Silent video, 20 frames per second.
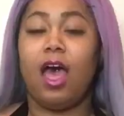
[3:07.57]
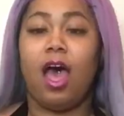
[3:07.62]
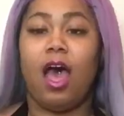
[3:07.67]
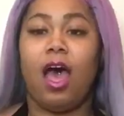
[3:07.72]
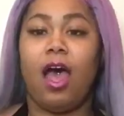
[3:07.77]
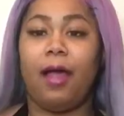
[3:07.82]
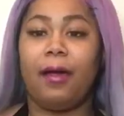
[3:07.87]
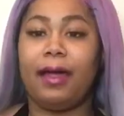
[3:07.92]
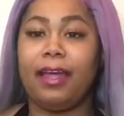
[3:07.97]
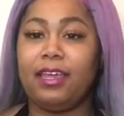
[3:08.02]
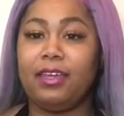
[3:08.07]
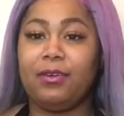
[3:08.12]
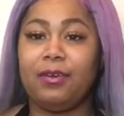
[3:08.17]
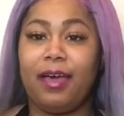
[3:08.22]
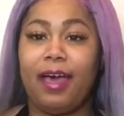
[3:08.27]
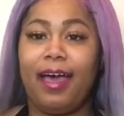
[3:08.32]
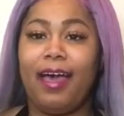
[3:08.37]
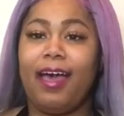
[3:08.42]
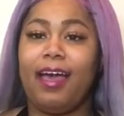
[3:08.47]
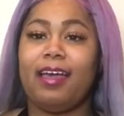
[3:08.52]
All right, you
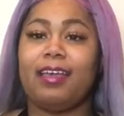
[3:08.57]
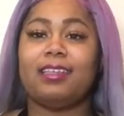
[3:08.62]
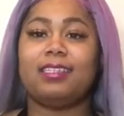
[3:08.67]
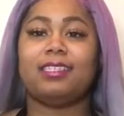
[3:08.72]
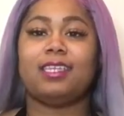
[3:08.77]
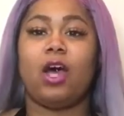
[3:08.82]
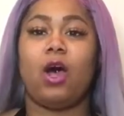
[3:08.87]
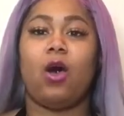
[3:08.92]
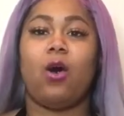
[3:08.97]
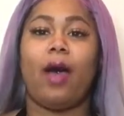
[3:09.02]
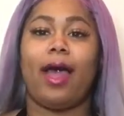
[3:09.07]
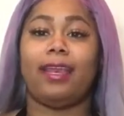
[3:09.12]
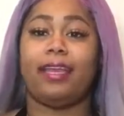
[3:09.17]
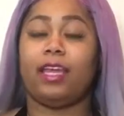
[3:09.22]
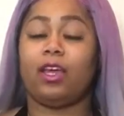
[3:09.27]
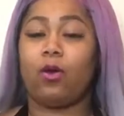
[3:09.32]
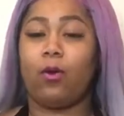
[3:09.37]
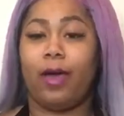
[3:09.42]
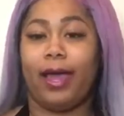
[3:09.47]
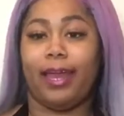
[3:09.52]
guys. So I
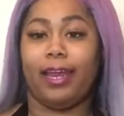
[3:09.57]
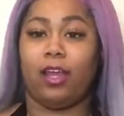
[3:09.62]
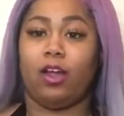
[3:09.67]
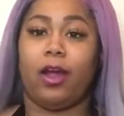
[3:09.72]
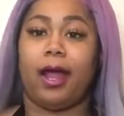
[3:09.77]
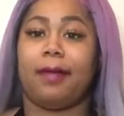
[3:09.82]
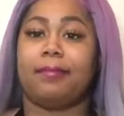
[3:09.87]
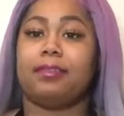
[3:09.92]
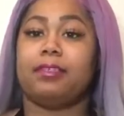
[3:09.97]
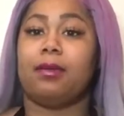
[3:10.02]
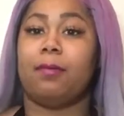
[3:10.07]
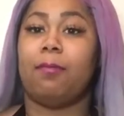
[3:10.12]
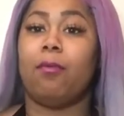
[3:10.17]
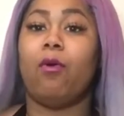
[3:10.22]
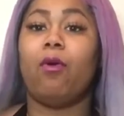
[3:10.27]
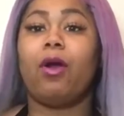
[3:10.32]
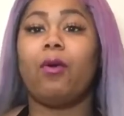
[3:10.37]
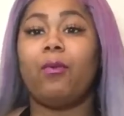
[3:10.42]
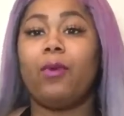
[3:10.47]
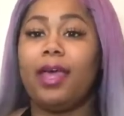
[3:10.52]
did go ahead and grab some
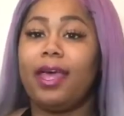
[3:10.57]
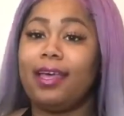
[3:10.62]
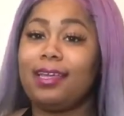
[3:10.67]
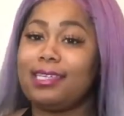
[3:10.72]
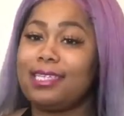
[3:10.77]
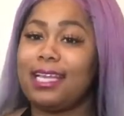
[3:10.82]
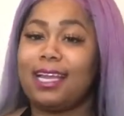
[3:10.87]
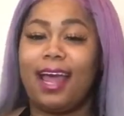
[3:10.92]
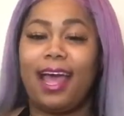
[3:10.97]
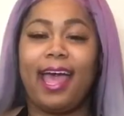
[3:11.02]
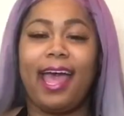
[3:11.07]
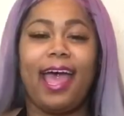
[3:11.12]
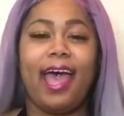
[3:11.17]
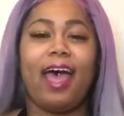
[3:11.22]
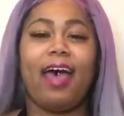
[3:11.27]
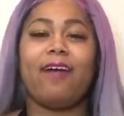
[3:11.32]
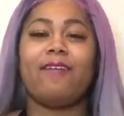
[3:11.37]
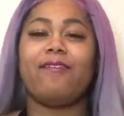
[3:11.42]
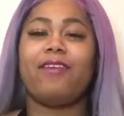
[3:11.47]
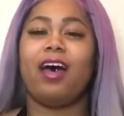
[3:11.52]
more wigs
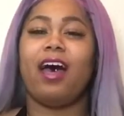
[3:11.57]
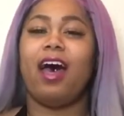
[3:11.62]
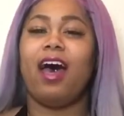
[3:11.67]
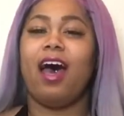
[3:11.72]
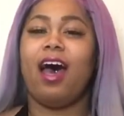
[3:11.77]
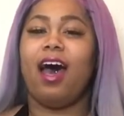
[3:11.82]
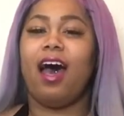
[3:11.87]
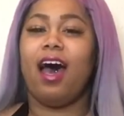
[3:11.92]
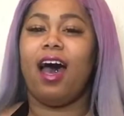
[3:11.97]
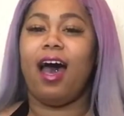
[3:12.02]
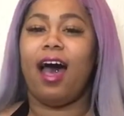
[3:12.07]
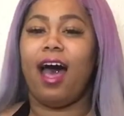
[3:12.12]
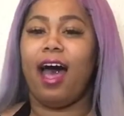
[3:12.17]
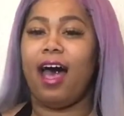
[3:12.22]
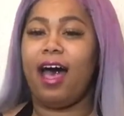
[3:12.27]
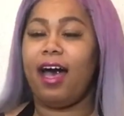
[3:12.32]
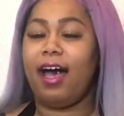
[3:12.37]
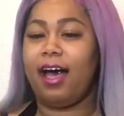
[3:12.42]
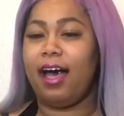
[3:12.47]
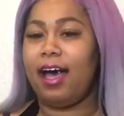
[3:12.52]
that
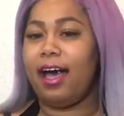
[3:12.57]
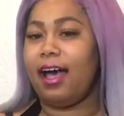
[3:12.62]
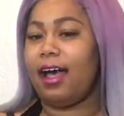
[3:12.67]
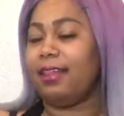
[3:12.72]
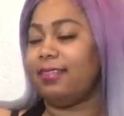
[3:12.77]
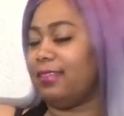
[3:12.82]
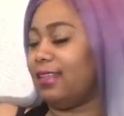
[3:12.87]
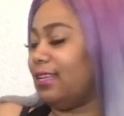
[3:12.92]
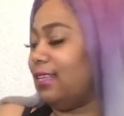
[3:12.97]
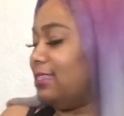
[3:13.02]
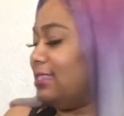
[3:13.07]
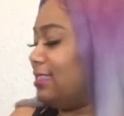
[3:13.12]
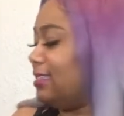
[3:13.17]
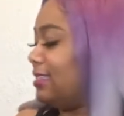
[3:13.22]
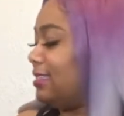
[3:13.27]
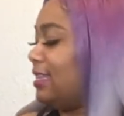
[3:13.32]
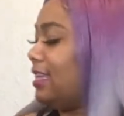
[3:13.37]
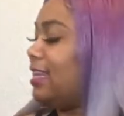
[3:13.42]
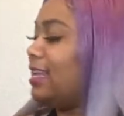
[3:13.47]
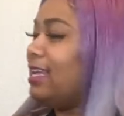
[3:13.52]
I have. Uh,
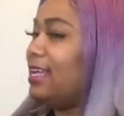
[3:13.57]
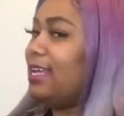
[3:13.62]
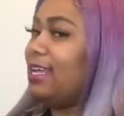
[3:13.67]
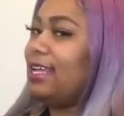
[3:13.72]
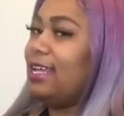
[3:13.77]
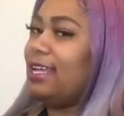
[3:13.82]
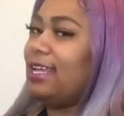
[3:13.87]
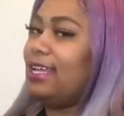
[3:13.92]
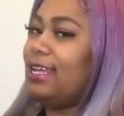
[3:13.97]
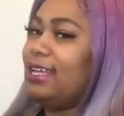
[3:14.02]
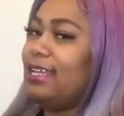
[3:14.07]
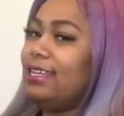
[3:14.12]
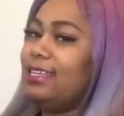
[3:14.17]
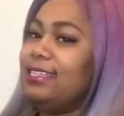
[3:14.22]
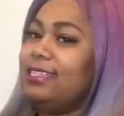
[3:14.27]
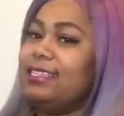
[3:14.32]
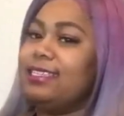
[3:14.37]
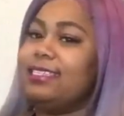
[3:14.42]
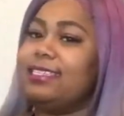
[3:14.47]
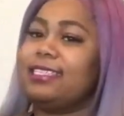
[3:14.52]
this
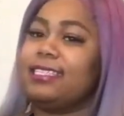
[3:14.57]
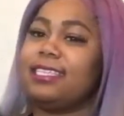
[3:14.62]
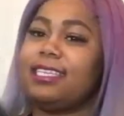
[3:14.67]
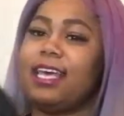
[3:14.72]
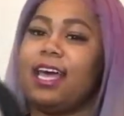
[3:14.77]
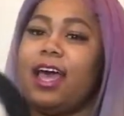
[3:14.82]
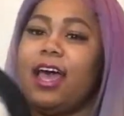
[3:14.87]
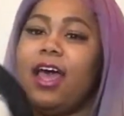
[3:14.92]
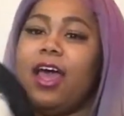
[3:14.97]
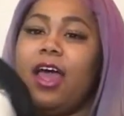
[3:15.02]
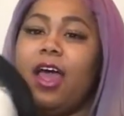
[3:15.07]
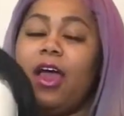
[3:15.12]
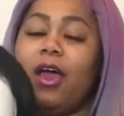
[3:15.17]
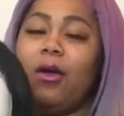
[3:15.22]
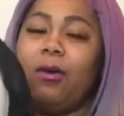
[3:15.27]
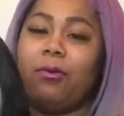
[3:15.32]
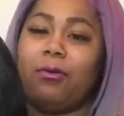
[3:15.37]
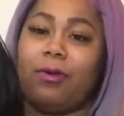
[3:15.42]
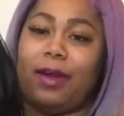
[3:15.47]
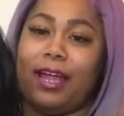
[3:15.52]

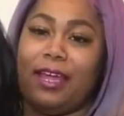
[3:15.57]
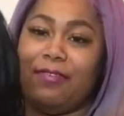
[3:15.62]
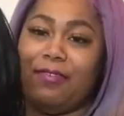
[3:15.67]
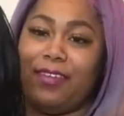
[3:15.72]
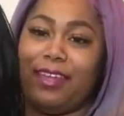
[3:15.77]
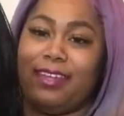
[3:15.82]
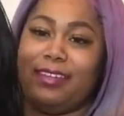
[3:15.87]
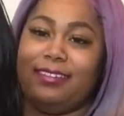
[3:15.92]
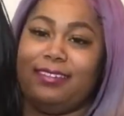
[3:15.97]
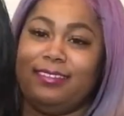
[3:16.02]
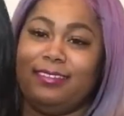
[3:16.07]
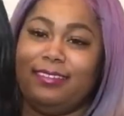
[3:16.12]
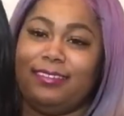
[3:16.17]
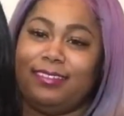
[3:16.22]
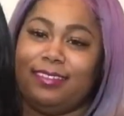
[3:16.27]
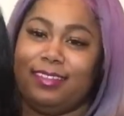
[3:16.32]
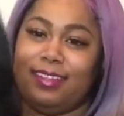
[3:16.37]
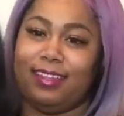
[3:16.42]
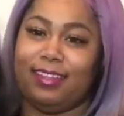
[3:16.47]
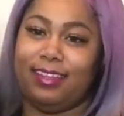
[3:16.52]
is Raven.
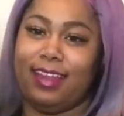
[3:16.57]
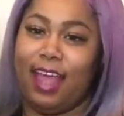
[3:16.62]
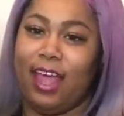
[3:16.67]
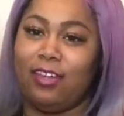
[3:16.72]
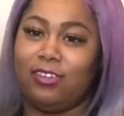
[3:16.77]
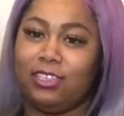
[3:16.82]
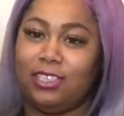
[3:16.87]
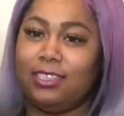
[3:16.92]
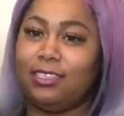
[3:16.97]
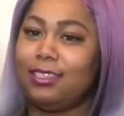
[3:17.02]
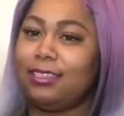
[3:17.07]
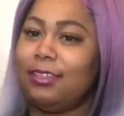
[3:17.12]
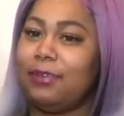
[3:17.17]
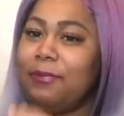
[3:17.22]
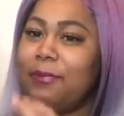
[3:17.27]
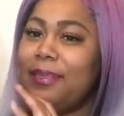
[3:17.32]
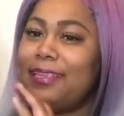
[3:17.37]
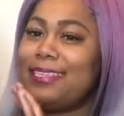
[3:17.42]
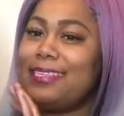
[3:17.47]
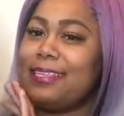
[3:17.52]
Now she's a little
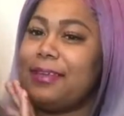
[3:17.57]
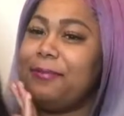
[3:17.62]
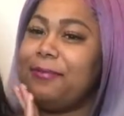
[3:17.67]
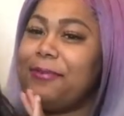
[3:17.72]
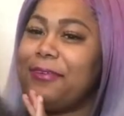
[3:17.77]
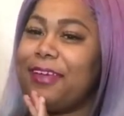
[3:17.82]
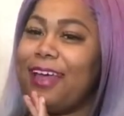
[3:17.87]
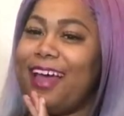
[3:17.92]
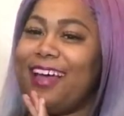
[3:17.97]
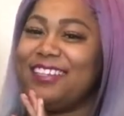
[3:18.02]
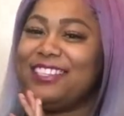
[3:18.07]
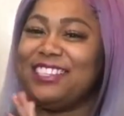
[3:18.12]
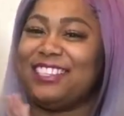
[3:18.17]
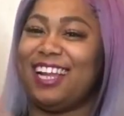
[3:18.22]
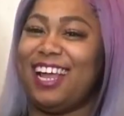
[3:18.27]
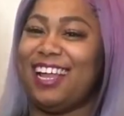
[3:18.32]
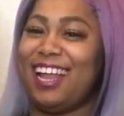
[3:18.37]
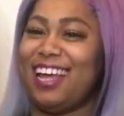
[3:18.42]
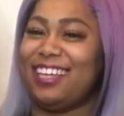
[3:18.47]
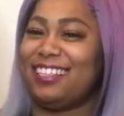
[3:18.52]
bit simple, y'all. She's
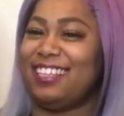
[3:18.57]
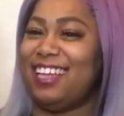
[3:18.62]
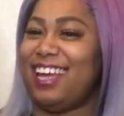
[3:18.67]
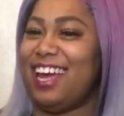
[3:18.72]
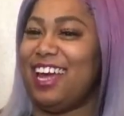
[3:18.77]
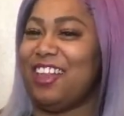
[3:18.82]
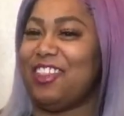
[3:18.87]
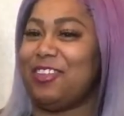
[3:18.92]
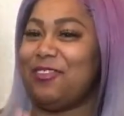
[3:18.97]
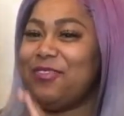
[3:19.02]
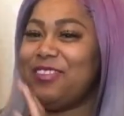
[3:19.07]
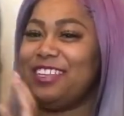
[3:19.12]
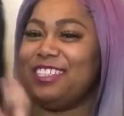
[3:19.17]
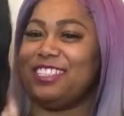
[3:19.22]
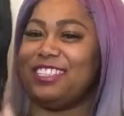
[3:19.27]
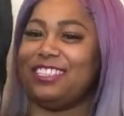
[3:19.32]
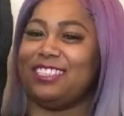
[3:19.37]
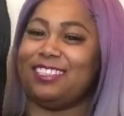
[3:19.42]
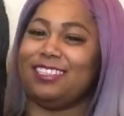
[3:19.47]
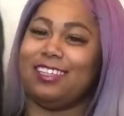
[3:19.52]
not like the other one.
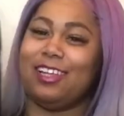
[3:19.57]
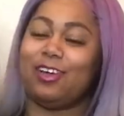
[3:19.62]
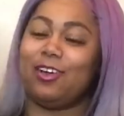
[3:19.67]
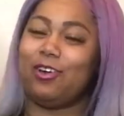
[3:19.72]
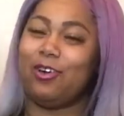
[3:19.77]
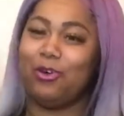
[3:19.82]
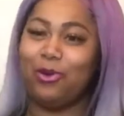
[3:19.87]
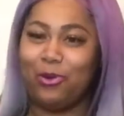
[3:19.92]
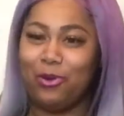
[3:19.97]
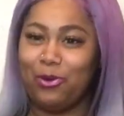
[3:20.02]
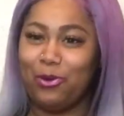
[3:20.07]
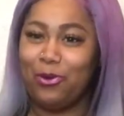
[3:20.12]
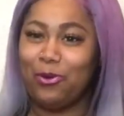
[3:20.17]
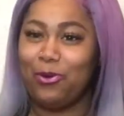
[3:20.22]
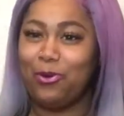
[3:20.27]
She a little cool